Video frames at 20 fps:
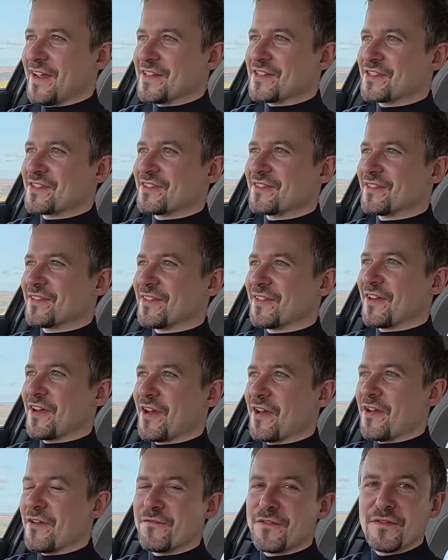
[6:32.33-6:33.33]
It's
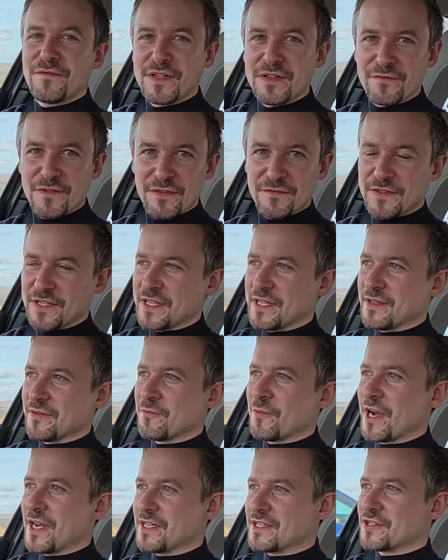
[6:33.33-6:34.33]
a
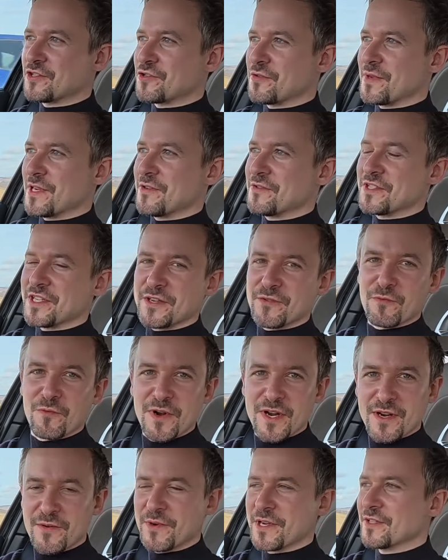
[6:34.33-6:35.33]
50-50 weight distributed
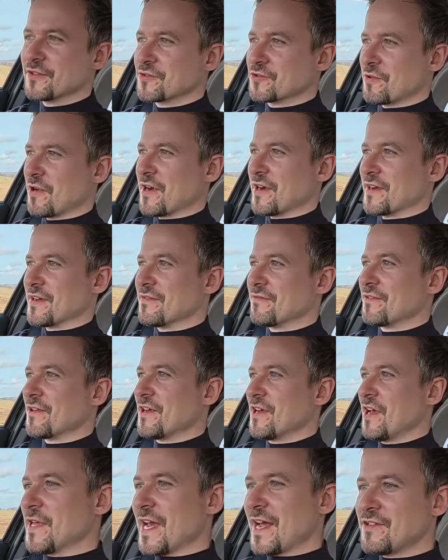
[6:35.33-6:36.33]
rear wheel drive.
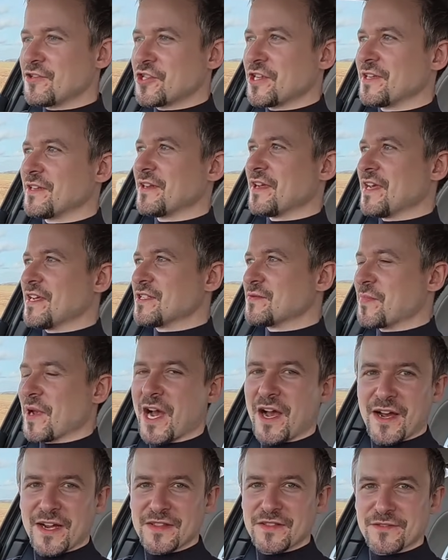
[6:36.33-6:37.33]
The engine is
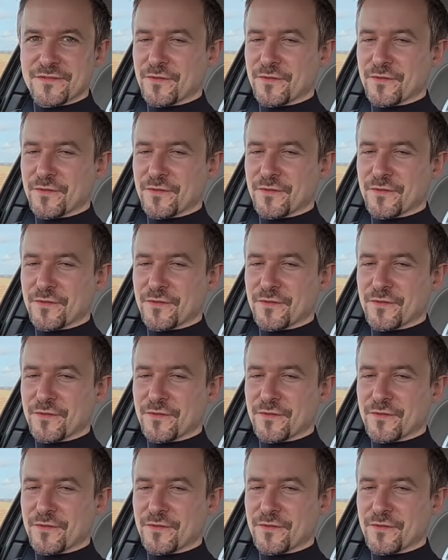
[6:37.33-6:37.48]
behind the